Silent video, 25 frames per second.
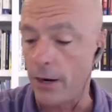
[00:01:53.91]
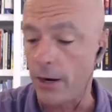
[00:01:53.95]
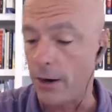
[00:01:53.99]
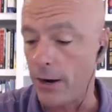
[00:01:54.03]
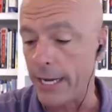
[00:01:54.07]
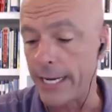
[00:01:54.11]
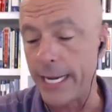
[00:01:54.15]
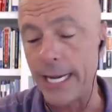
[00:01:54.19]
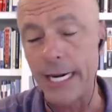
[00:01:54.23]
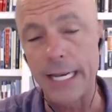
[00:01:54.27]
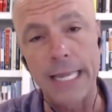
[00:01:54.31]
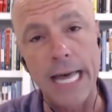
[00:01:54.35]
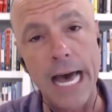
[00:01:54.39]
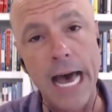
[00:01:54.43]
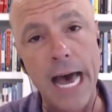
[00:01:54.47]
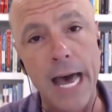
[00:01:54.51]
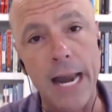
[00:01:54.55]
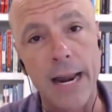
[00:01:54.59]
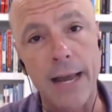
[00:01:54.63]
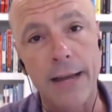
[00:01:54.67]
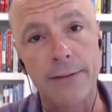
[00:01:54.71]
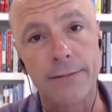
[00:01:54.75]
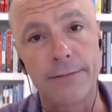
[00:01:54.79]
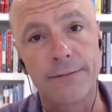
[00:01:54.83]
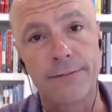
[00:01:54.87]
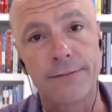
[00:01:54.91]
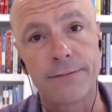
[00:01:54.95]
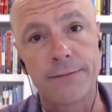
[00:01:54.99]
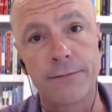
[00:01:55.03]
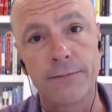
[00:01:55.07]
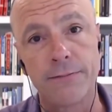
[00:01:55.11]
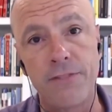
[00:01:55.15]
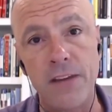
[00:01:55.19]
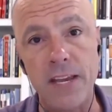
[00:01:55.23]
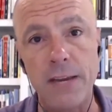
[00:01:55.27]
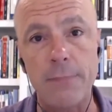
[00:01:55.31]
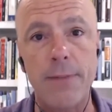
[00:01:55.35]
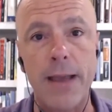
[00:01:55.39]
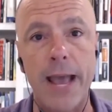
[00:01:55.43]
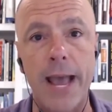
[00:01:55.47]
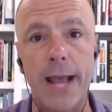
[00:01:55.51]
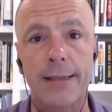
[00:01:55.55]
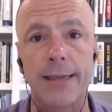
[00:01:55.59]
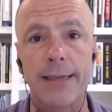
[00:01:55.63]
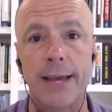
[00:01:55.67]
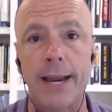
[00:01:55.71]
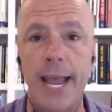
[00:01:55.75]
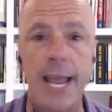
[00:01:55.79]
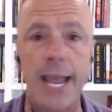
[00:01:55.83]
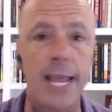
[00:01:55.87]
You know, I get a lot of
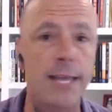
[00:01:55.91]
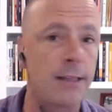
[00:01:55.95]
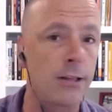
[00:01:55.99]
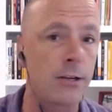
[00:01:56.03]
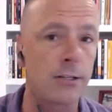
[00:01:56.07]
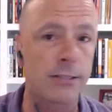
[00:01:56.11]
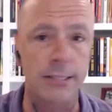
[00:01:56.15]
feedback that, hey,